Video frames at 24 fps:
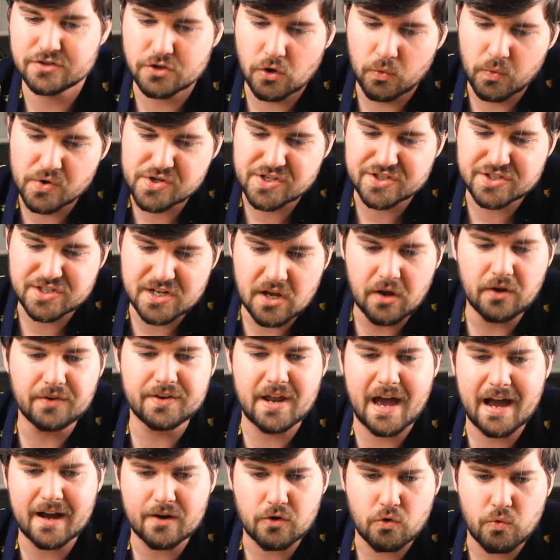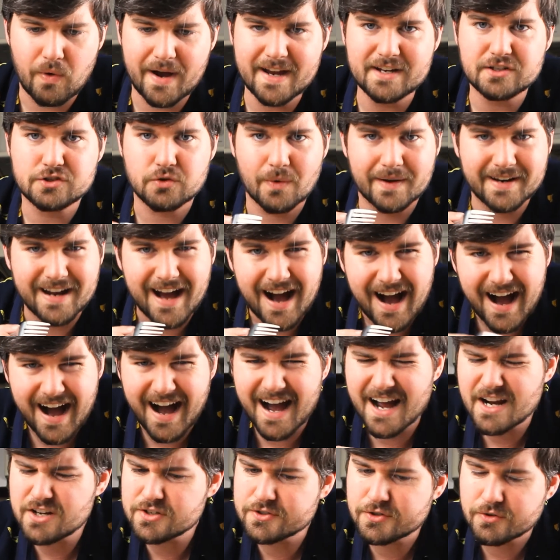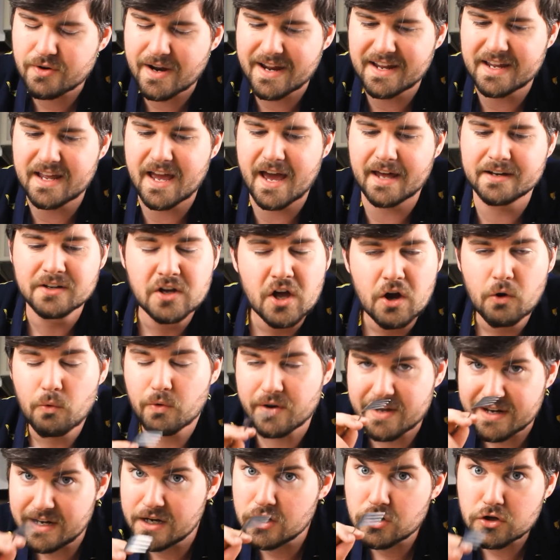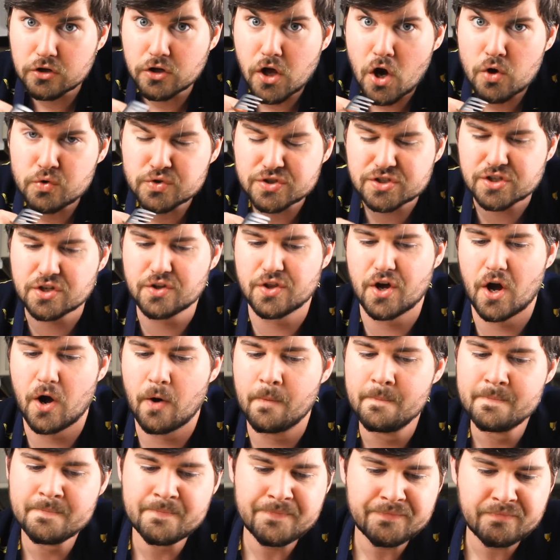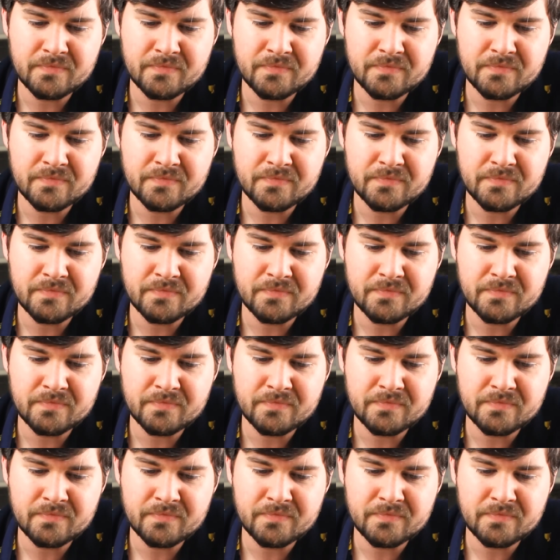So we're still not quite to an entree yet. We're getting closer though.